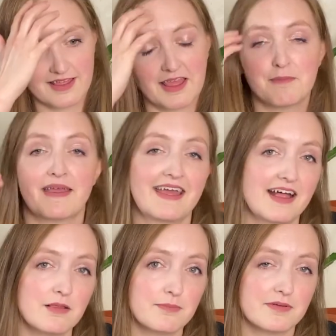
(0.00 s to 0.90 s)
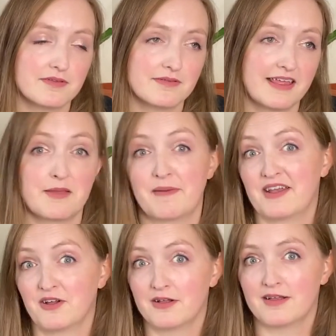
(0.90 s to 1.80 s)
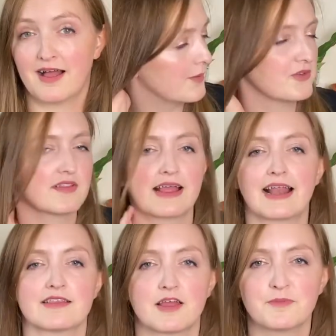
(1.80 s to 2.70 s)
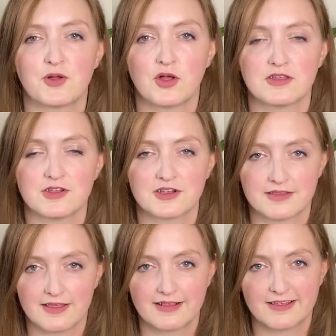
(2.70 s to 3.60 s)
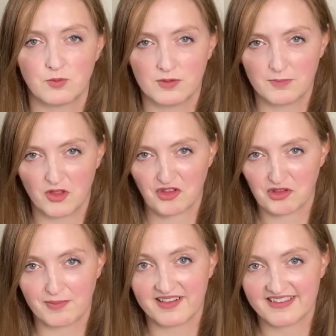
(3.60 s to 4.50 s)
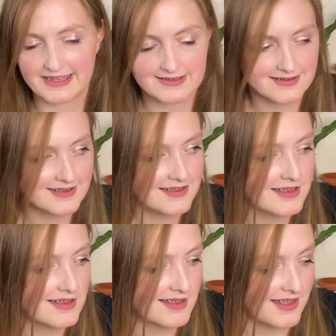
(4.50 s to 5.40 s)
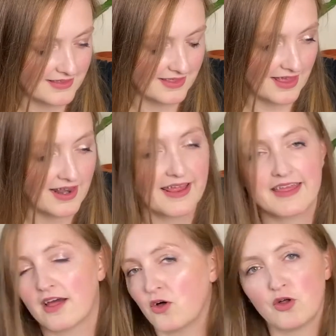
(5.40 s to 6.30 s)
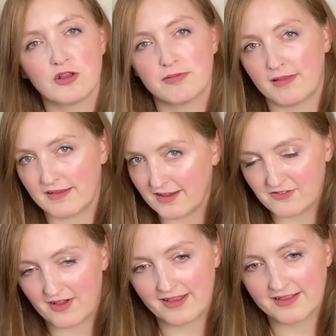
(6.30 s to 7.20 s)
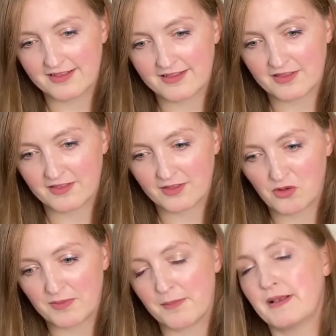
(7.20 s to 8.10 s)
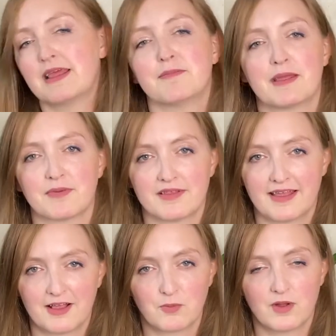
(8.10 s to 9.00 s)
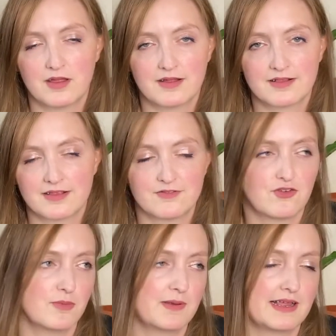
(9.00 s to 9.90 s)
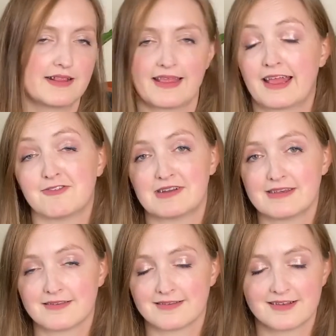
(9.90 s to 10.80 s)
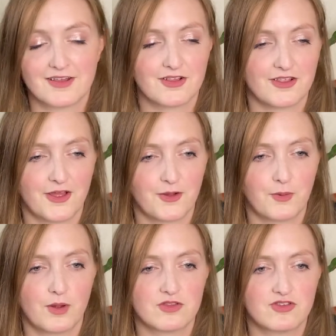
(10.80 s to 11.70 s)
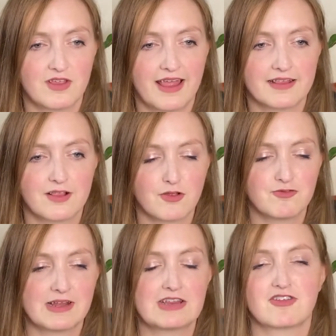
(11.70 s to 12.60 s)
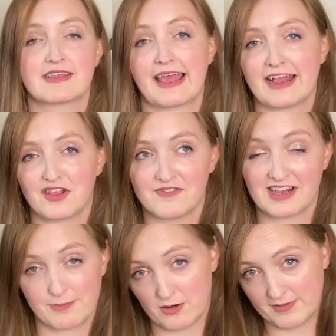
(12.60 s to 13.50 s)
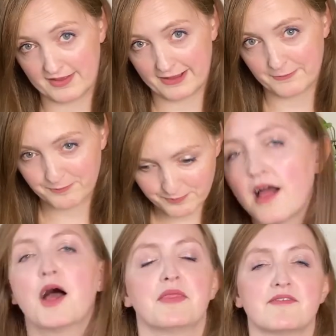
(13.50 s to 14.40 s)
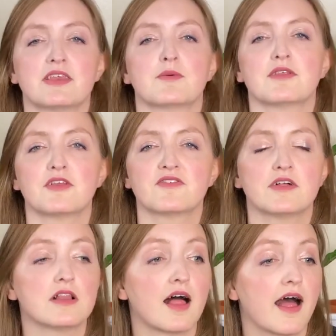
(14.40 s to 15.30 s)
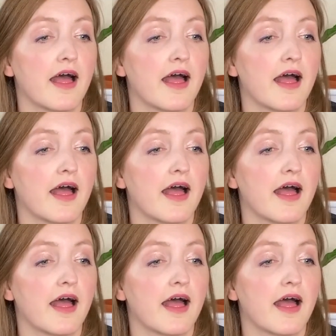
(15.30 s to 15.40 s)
It may help, it may not. I'm just saying, like, don't put all your cuttings in one pothos basket. Yeah, like all plant advice, there will be a million people saying it works and 4 million saying it really doesn't. So it's really just a case of experimenting. I hope that video was useful.